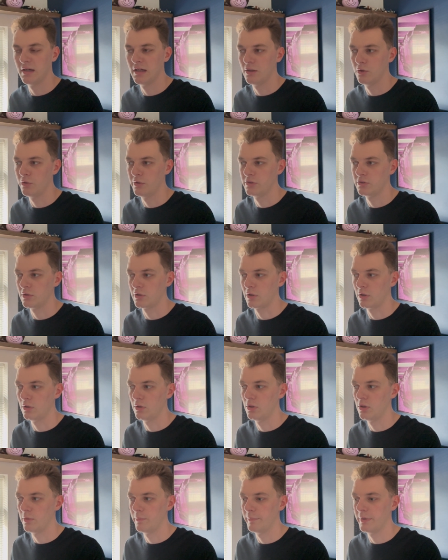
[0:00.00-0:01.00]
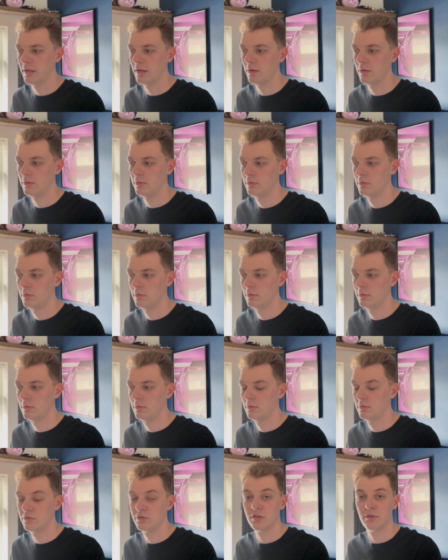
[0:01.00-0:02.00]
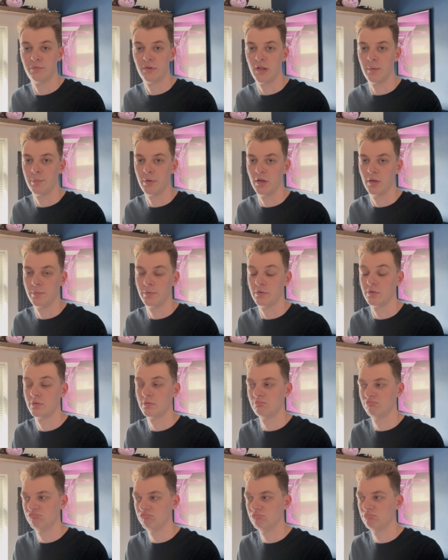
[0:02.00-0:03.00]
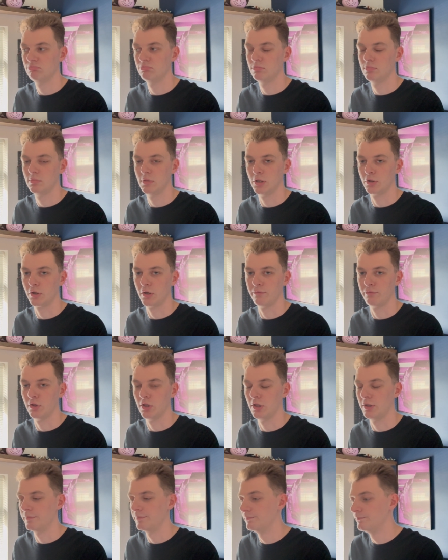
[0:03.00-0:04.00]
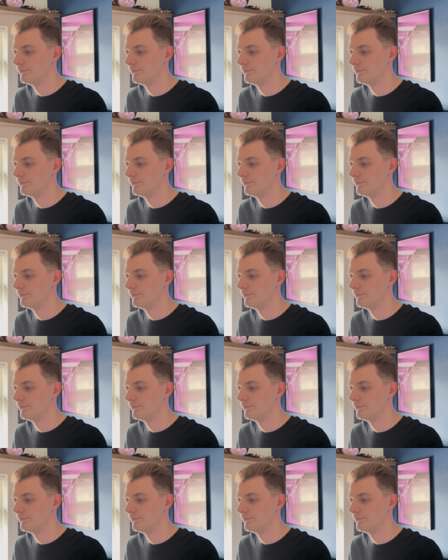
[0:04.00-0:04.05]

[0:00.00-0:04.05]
alloys look a lot better. So for that purpose we will go for that.